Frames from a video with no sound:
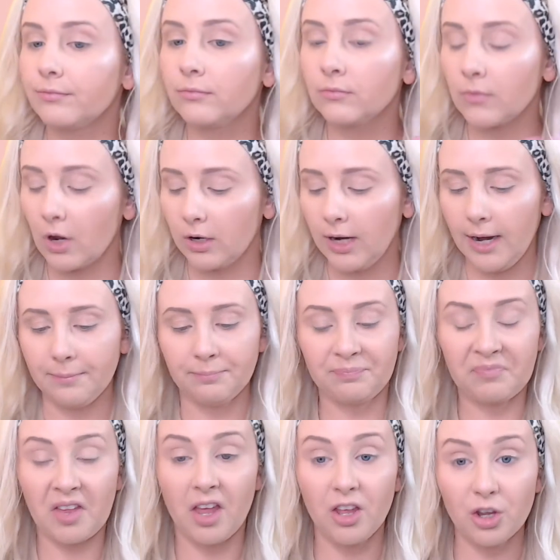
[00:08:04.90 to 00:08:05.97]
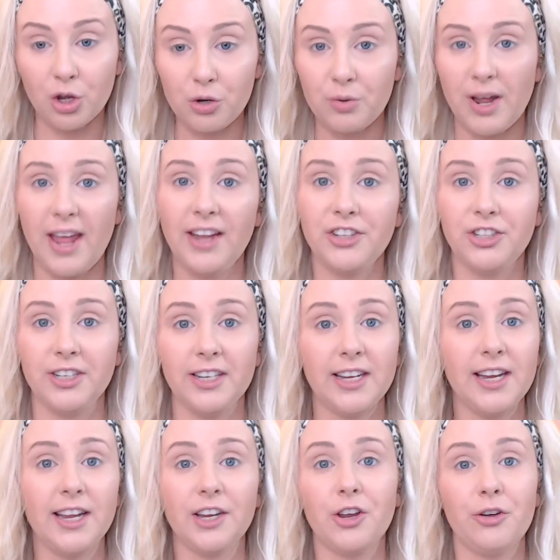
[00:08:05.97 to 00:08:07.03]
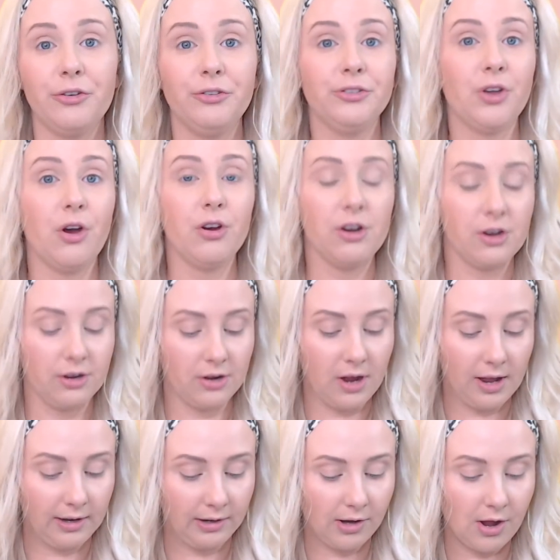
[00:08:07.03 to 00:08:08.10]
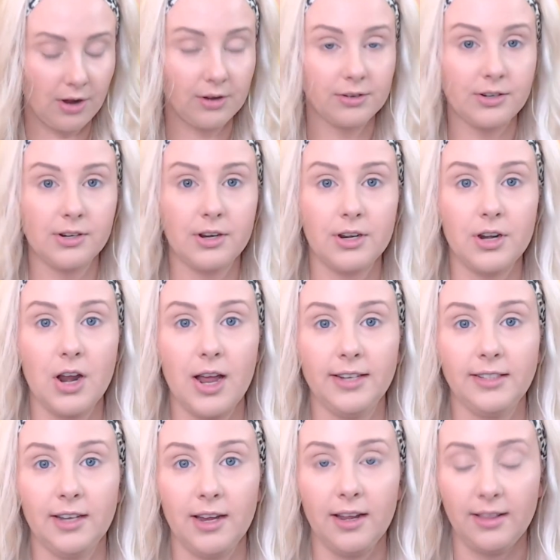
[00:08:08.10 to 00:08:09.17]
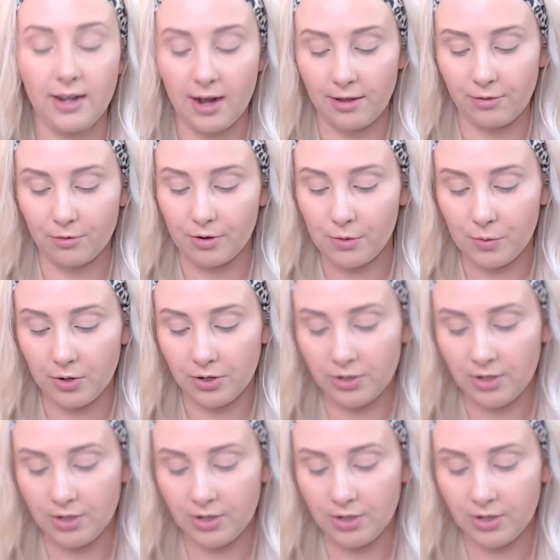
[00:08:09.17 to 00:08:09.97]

Okay, cool. Actually, it goes on a lot nicer than I thought it would.